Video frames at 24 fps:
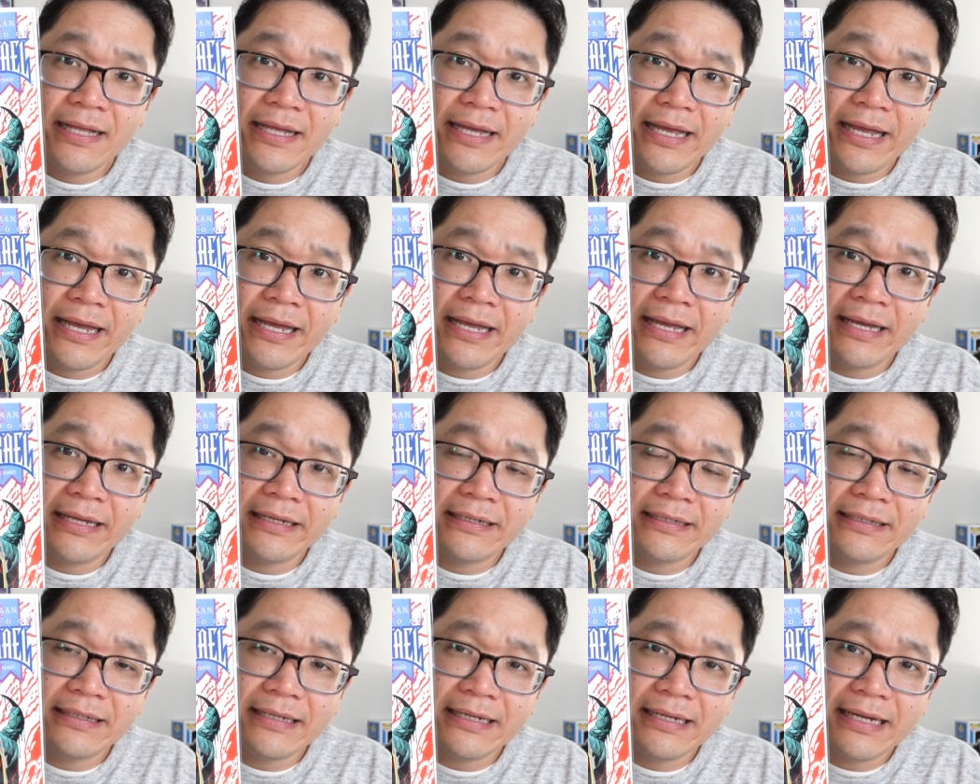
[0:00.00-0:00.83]

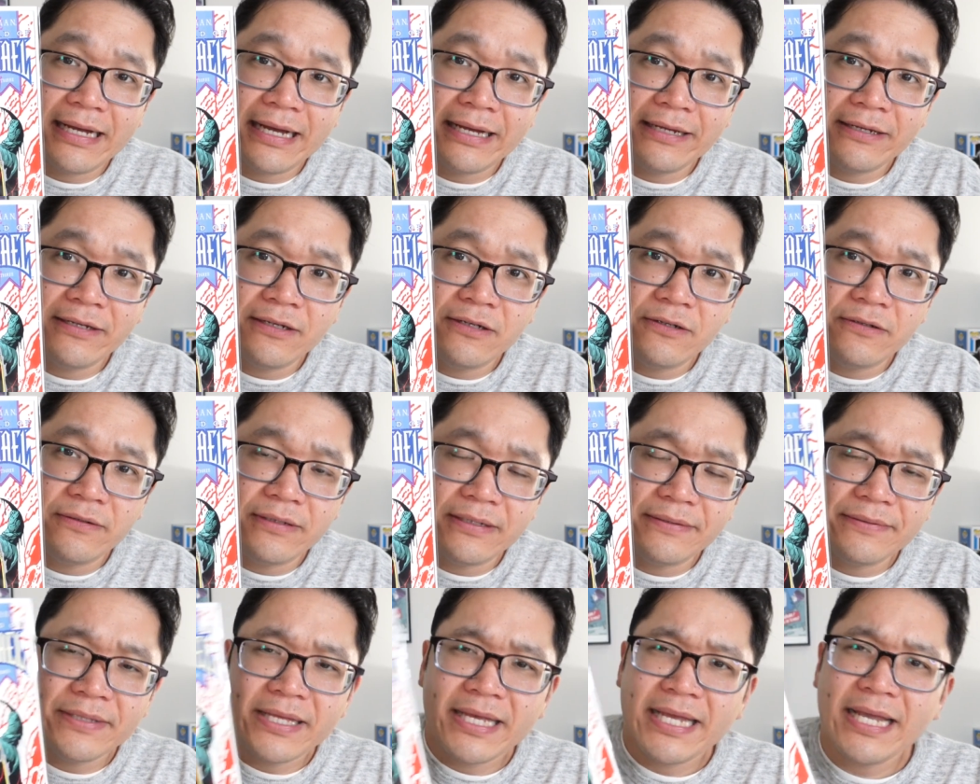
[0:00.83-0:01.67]
And I know
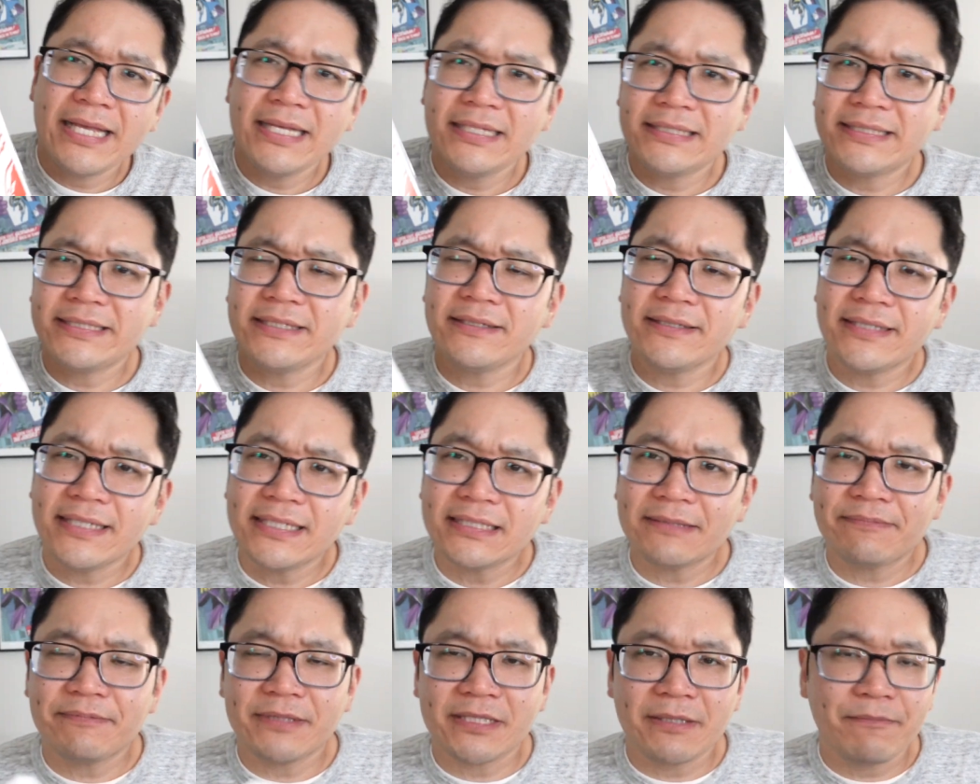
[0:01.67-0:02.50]
he still
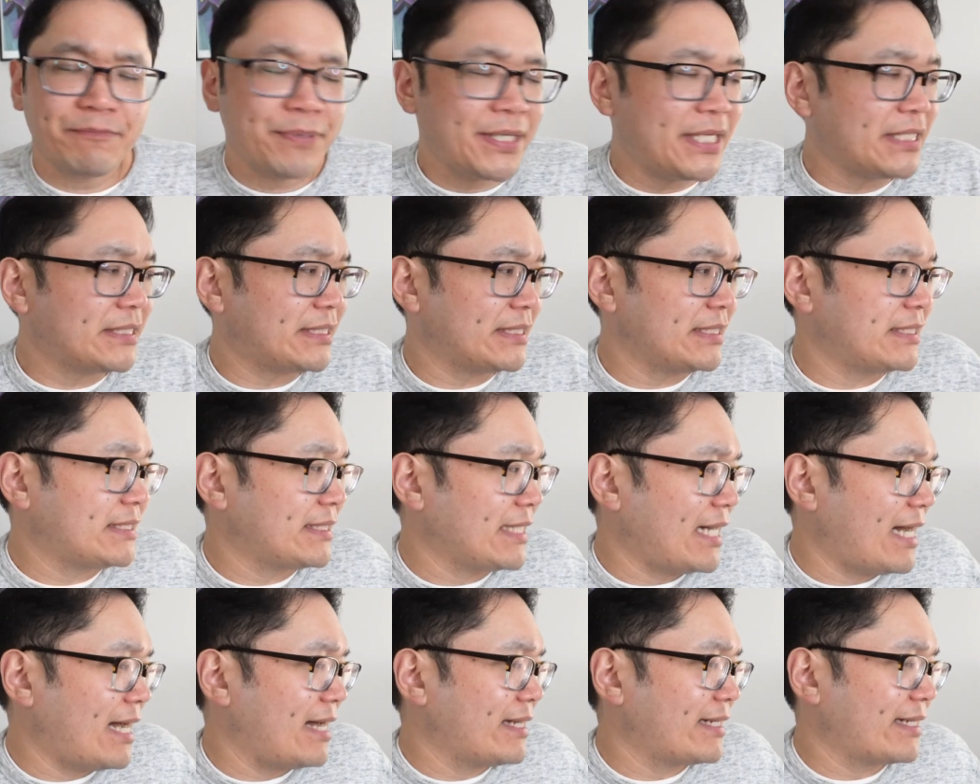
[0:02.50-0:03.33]
does some pieces
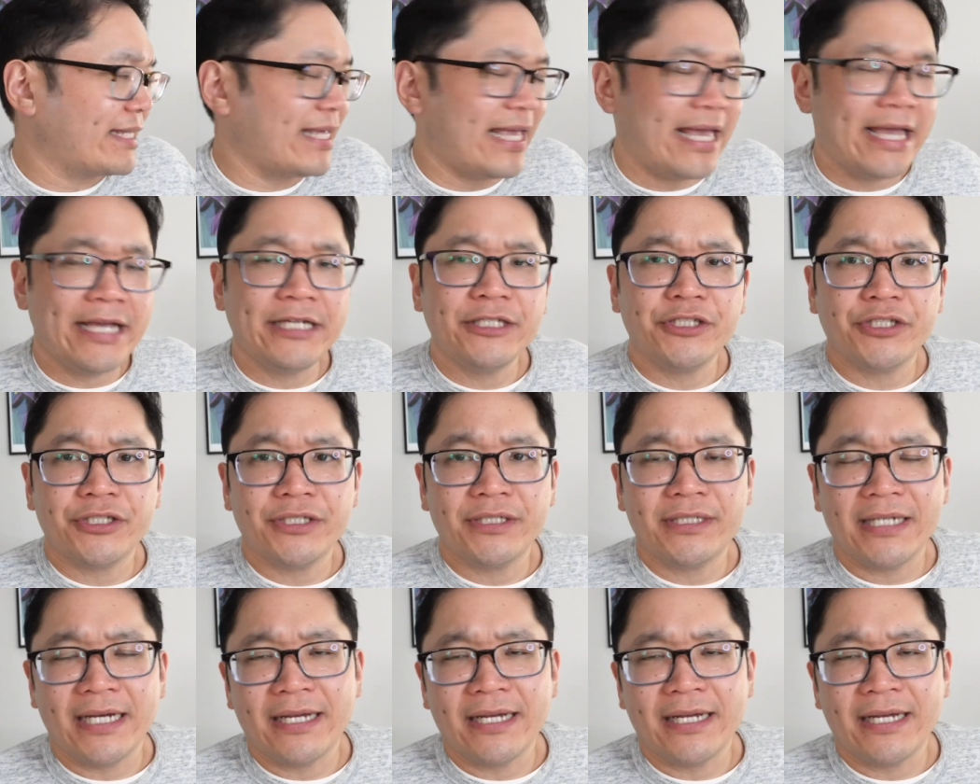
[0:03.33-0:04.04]
on occasion.